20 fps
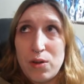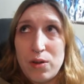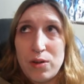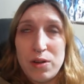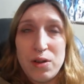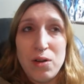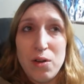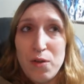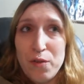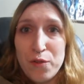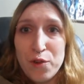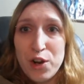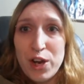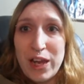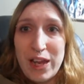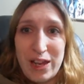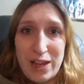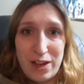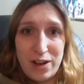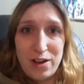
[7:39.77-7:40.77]
little over a
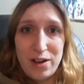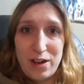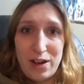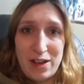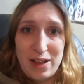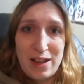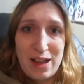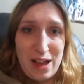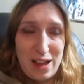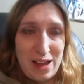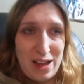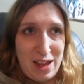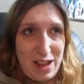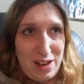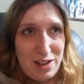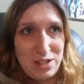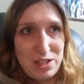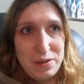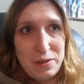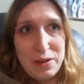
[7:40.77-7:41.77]
year in that
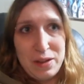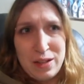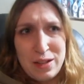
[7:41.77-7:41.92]
cage.